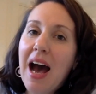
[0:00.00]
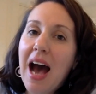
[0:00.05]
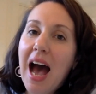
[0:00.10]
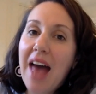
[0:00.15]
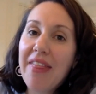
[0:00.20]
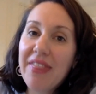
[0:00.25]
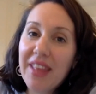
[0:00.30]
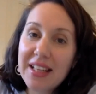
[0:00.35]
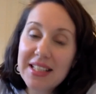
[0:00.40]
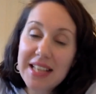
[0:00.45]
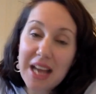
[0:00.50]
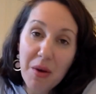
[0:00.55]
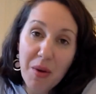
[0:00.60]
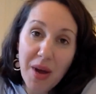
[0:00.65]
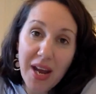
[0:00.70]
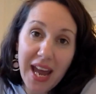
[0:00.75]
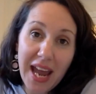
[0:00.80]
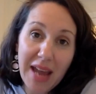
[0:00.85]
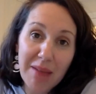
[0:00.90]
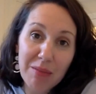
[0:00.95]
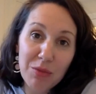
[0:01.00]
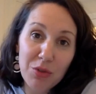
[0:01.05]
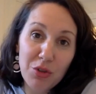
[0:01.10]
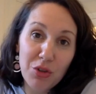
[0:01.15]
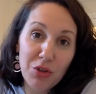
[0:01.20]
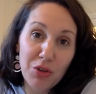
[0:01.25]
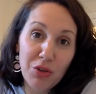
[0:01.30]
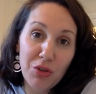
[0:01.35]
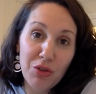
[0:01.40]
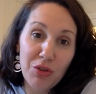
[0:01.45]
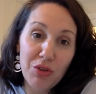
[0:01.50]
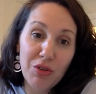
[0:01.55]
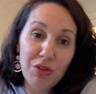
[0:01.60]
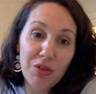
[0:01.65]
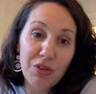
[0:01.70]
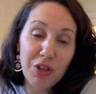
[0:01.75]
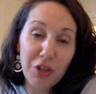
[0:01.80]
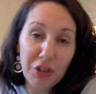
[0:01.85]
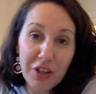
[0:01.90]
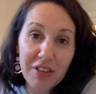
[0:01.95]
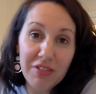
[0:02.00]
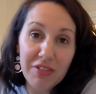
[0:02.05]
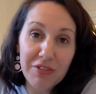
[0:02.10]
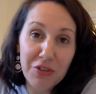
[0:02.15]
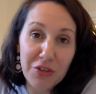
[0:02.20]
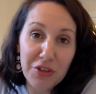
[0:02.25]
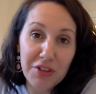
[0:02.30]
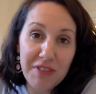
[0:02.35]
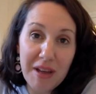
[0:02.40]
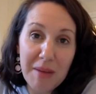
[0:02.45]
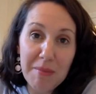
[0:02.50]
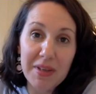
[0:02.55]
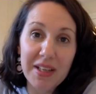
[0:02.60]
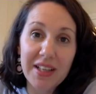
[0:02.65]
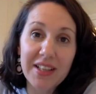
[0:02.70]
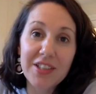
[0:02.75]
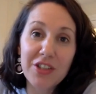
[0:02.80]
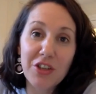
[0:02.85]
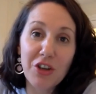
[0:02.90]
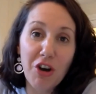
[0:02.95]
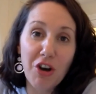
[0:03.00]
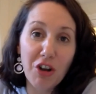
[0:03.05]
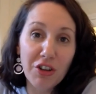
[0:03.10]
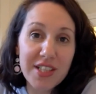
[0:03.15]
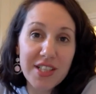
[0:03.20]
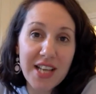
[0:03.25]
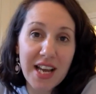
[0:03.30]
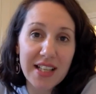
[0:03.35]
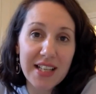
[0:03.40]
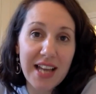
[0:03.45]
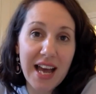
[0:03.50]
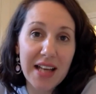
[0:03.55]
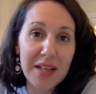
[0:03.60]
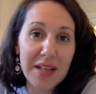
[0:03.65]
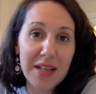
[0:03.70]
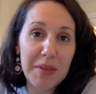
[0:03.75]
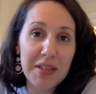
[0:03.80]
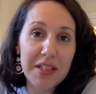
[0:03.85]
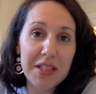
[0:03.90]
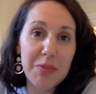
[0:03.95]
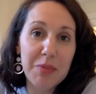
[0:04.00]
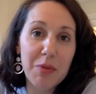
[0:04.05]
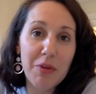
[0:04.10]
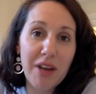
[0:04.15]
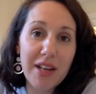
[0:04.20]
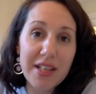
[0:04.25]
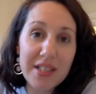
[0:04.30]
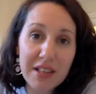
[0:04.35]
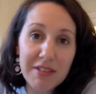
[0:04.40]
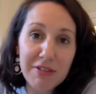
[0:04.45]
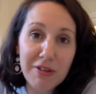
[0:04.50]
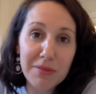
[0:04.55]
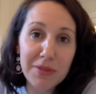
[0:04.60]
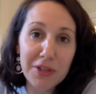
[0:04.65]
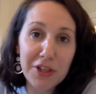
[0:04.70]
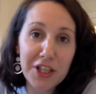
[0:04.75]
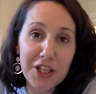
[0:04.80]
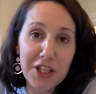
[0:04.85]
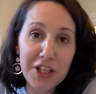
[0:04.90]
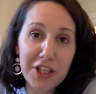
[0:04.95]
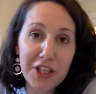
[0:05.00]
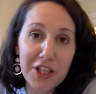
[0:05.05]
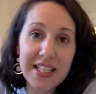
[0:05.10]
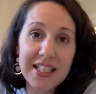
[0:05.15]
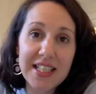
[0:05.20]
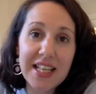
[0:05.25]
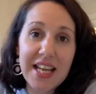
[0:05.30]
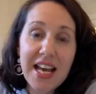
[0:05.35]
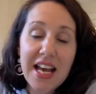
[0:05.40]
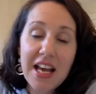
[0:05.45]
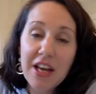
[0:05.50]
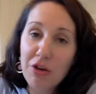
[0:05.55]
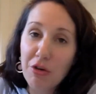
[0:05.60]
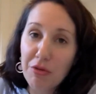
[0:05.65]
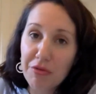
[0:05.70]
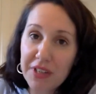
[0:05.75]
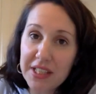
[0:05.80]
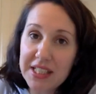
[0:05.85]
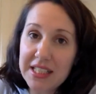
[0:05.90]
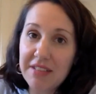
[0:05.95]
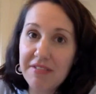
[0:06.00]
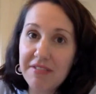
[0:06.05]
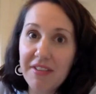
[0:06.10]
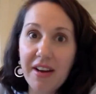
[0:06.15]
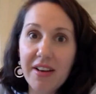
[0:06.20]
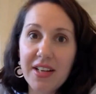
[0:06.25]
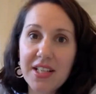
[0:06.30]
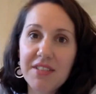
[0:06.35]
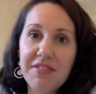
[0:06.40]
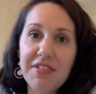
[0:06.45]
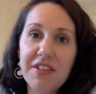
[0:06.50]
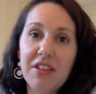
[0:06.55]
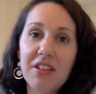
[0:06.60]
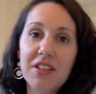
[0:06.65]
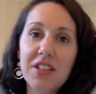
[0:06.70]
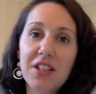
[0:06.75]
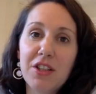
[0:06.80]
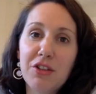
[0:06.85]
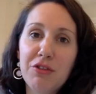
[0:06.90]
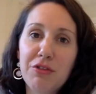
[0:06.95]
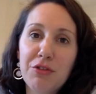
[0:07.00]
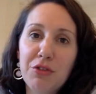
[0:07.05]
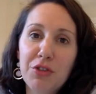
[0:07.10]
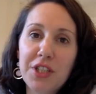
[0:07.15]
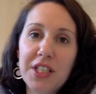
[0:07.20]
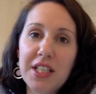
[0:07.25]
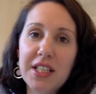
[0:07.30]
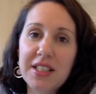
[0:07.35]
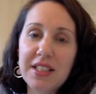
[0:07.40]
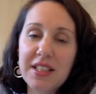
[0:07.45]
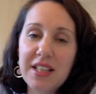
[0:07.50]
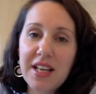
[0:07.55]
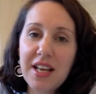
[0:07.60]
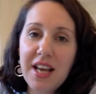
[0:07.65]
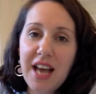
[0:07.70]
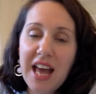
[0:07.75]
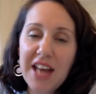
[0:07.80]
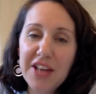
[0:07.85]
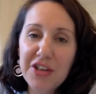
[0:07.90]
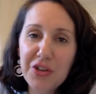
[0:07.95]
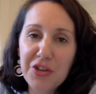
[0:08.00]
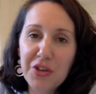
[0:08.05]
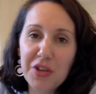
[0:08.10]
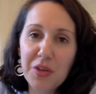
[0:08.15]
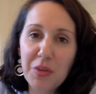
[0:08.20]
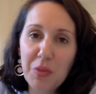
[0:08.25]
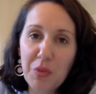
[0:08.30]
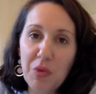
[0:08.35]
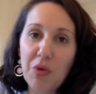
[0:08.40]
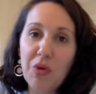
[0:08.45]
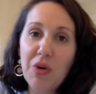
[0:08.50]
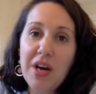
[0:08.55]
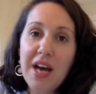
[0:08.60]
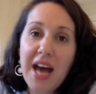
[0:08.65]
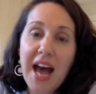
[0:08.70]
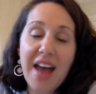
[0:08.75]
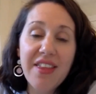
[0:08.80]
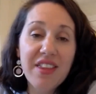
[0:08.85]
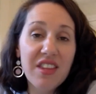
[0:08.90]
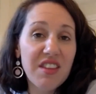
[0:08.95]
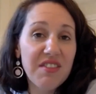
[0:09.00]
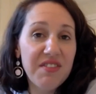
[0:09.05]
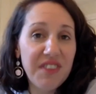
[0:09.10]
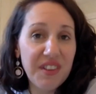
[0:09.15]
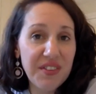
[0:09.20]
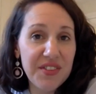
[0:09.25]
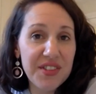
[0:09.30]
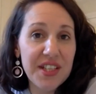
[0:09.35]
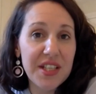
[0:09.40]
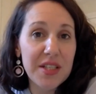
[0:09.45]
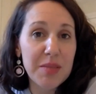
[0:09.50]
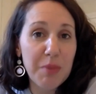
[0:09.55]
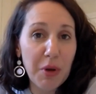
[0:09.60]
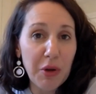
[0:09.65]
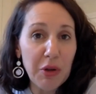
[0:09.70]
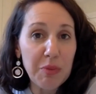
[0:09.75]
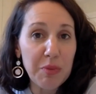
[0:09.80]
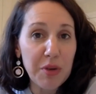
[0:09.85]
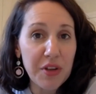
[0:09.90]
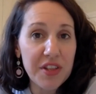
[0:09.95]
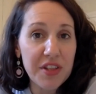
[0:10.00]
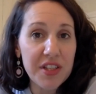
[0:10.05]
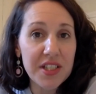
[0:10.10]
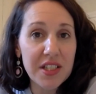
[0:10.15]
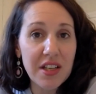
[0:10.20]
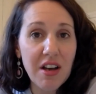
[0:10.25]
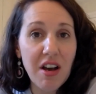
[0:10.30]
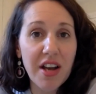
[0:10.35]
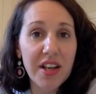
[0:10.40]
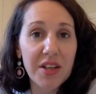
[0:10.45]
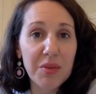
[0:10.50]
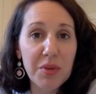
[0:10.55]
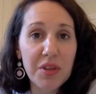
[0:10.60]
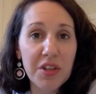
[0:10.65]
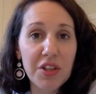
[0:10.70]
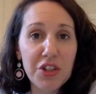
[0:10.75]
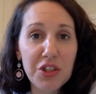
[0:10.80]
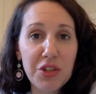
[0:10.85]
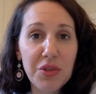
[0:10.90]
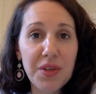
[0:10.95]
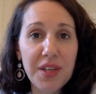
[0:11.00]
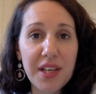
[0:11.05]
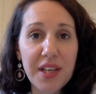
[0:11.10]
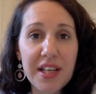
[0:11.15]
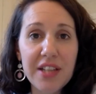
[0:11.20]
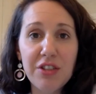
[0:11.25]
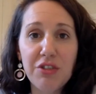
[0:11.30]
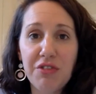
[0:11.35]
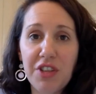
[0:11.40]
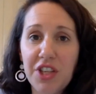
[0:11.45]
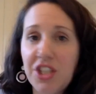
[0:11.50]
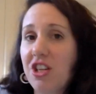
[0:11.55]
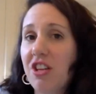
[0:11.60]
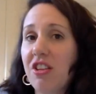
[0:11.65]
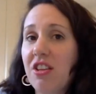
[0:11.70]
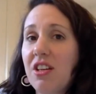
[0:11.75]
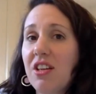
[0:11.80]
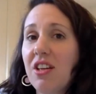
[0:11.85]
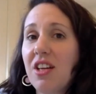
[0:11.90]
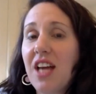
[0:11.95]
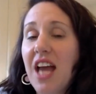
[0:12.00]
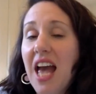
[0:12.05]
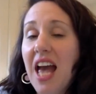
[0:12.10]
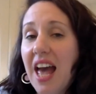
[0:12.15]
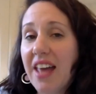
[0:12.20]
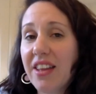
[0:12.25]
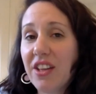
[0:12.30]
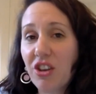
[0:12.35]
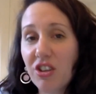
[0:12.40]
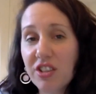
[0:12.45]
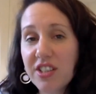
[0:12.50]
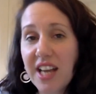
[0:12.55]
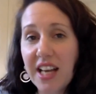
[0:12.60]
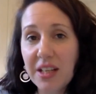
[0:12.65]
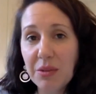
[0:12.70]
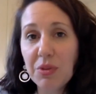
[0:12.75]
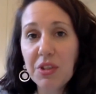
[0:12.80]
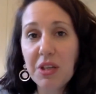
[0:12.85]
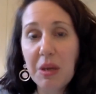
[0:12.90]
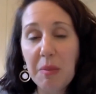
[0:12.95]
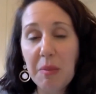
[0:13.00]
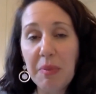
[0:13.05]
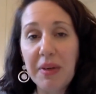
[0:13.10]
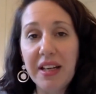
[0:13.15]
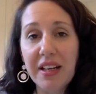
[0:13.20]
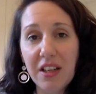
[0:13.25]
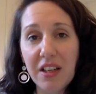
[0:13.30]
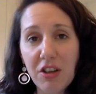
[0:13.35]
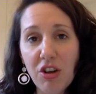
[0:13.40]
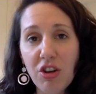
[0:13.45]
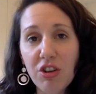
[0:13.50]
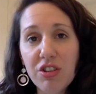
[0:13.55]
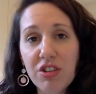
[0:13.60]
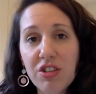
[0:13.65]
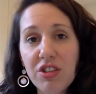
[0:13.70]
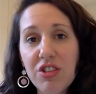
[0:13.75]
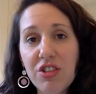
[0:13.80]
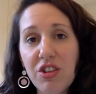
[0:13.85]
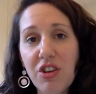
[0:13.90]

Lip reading: And that's how I came to look for the family. So contact had been sporadic from the 30s, obviously very difficult in the 40s and during the war. And in the 50s, both brothers died within 2 years of each other, and contact was completely lost.